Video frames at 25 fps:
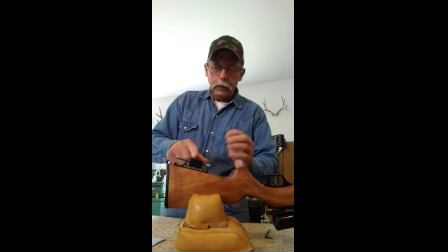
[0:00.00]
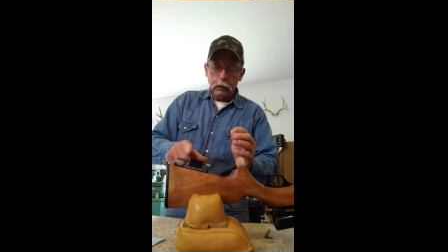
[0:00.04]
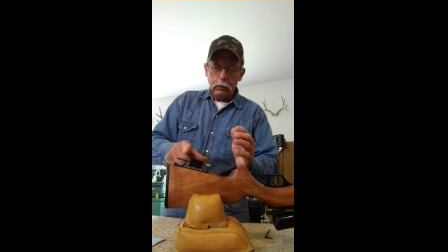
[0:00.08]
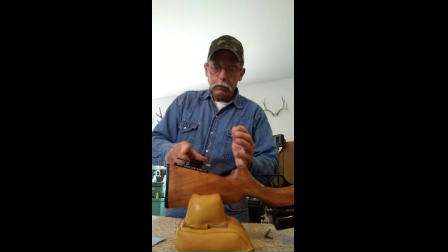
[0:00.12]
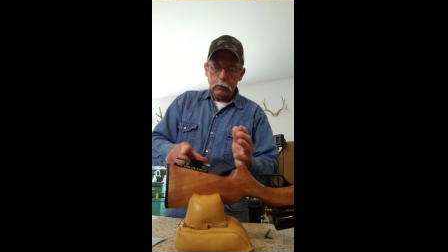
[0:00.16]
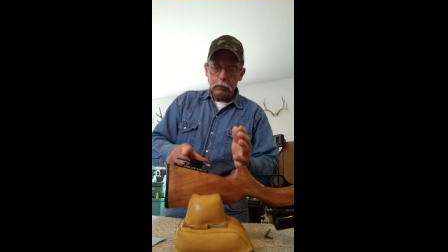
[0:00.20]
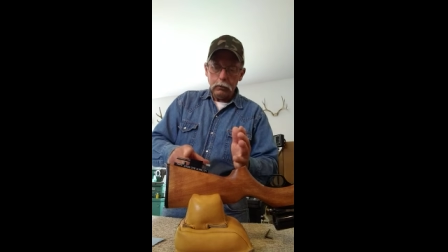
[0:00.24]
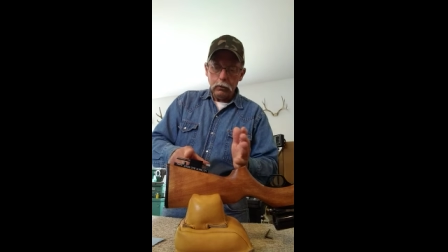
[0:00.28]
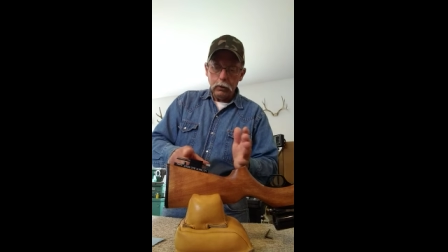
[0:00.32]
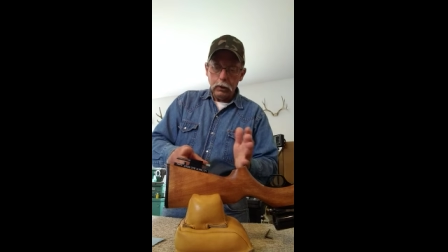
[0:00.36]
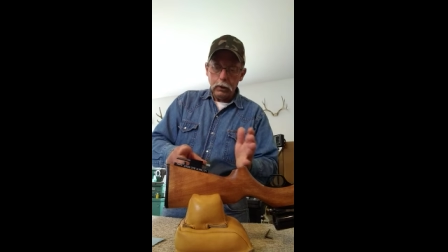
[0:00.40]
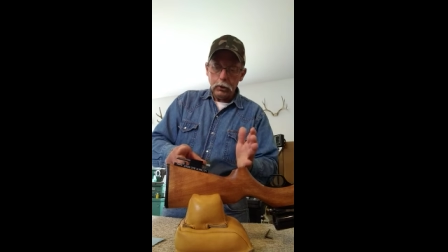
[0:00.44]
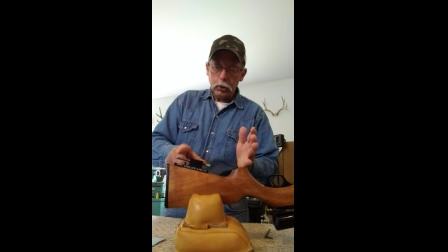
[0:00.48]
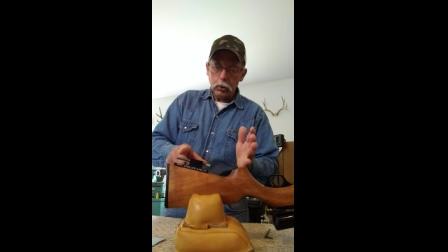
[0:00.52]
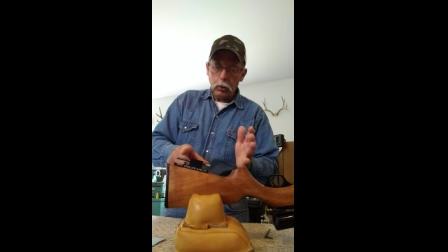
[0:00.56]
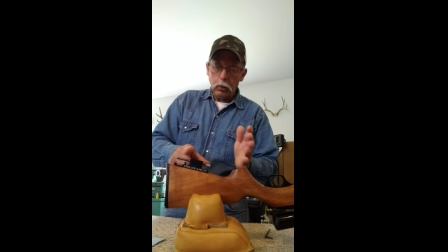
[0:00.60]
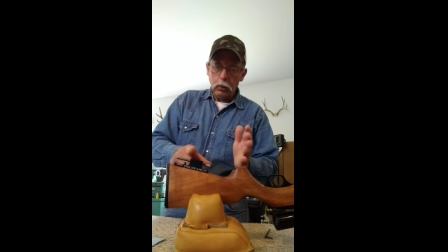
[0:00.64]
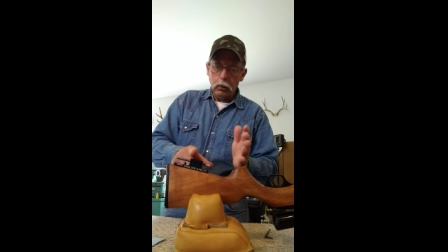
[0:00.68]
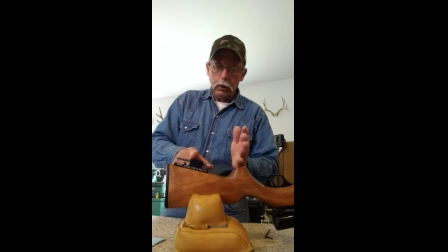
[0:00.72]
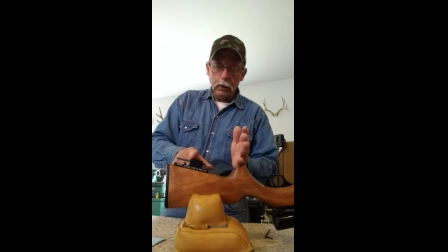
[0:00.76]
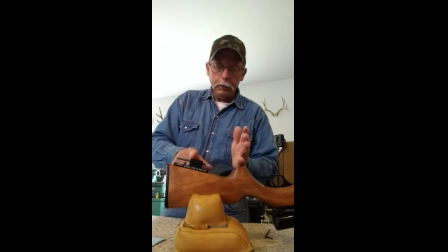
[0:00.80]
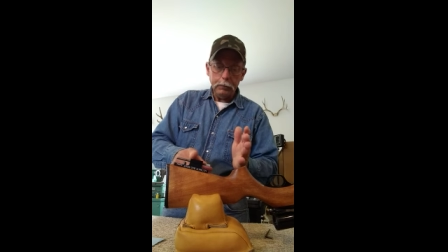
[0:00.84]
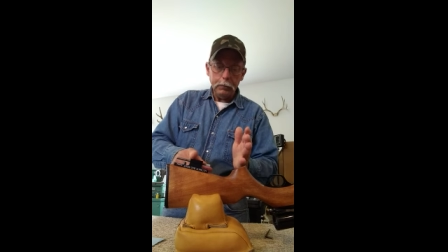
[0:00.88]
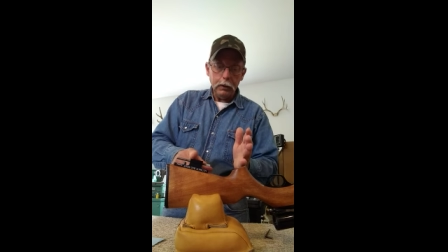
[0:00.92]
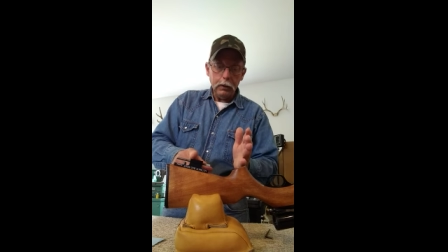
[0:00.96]
so it
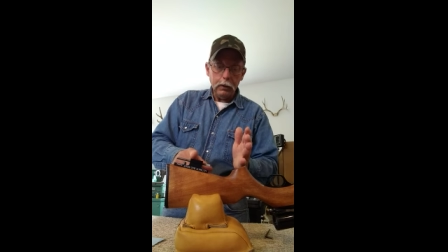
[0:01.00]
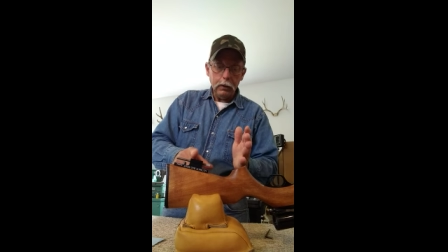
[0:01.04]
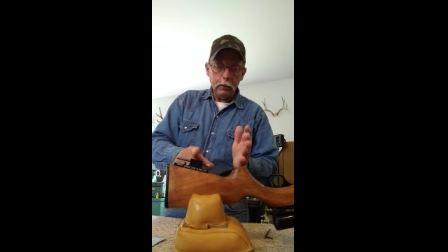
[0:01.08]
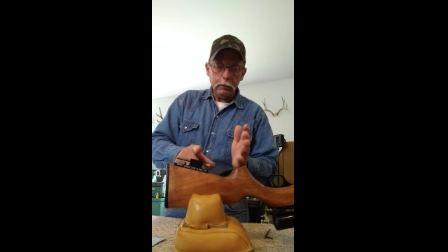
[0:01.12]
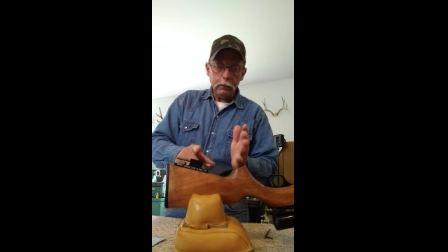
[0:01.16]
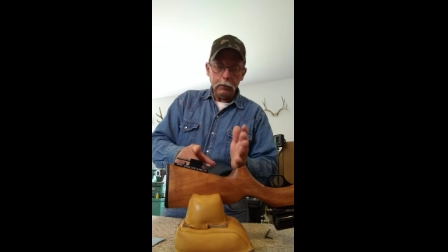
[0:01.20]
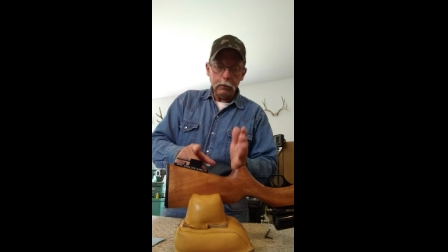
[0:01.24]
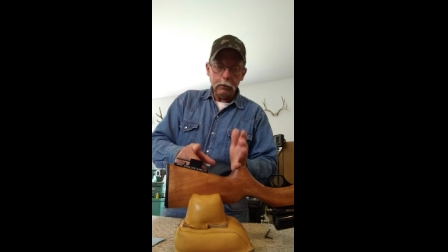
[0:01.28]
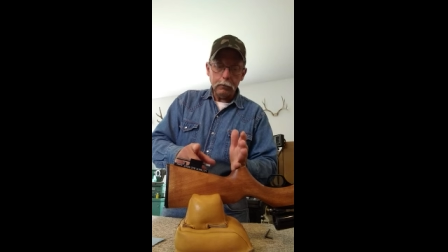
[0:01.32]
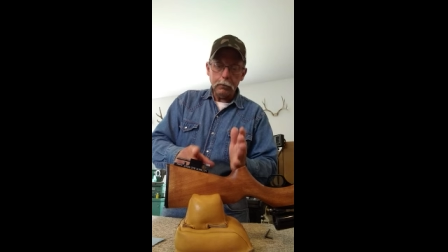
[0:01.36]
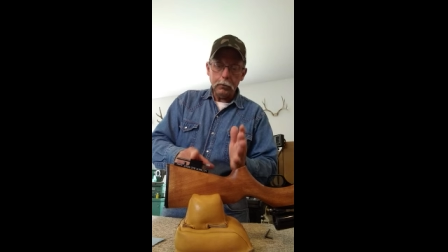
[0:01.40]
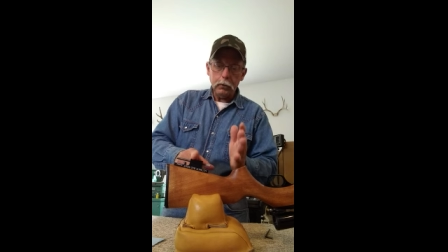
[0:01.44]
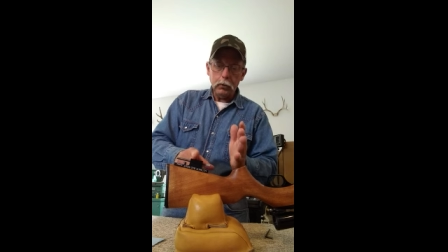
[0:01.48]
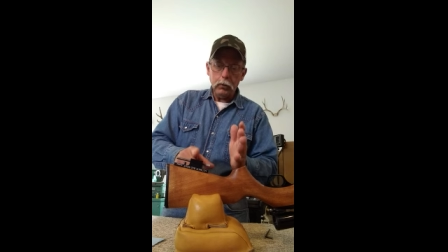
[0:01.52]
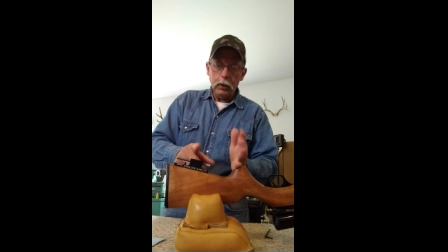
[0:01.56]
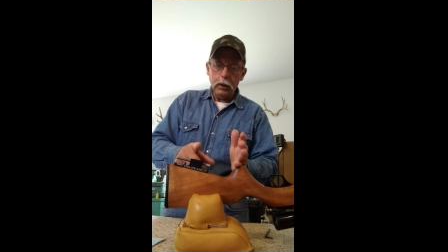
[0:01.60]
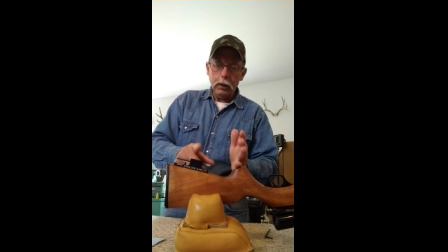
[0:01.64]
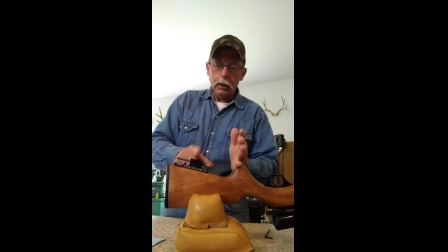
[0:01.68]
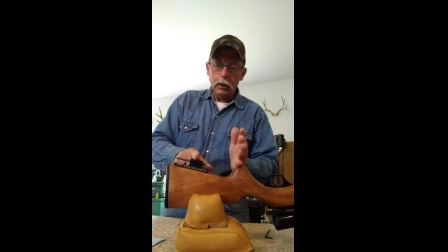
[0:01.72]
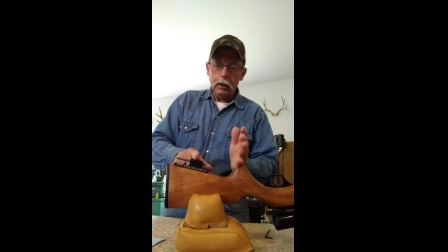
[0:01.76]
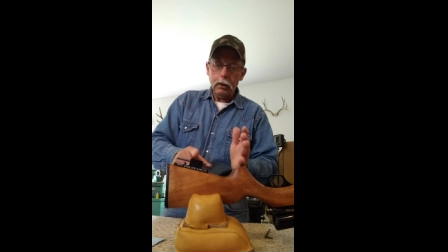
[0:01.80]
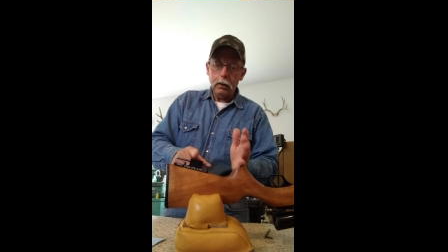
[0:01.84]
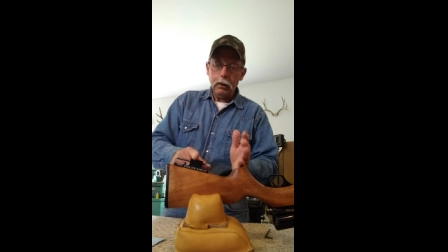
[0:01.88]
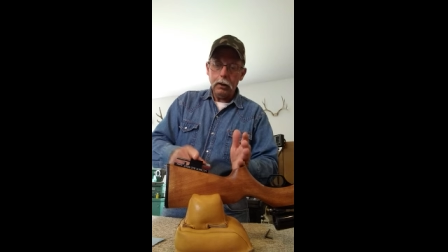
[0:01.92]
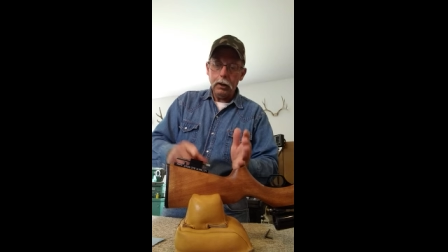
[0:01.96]
shortened up the distance between
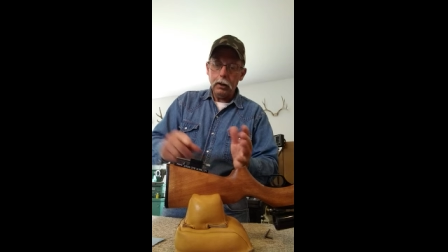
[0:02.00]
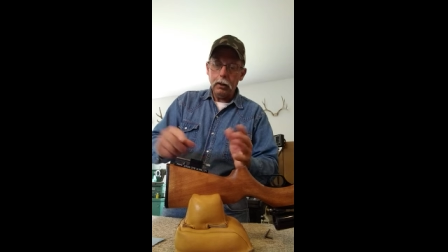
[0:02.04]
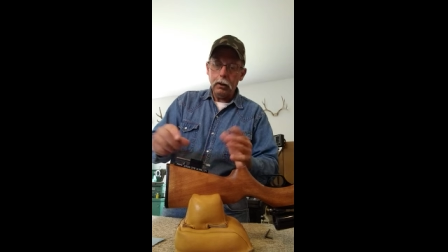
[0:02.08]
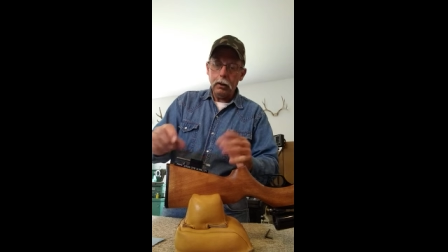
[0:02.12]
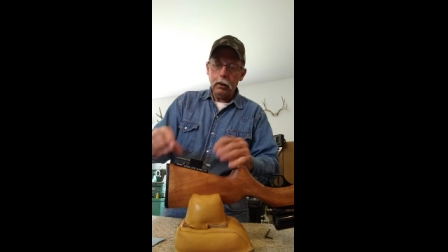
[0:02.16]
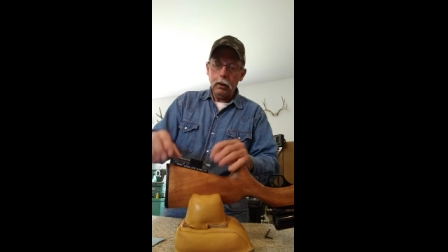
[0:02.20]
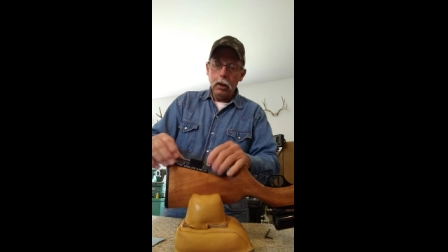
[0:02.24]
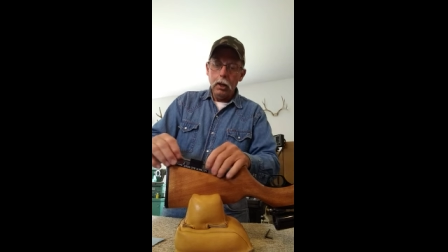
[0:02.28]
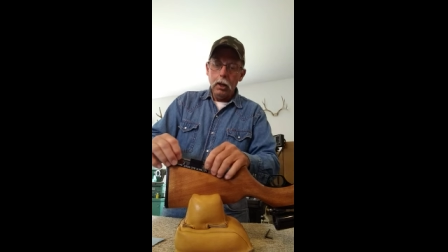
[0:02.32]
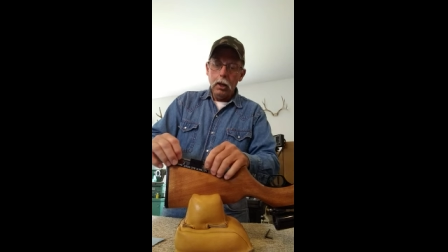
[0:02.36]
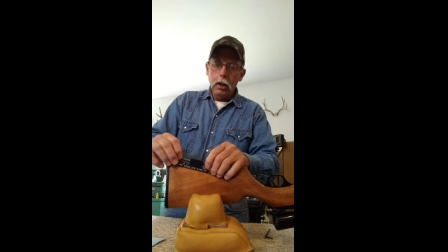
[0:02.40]
here and here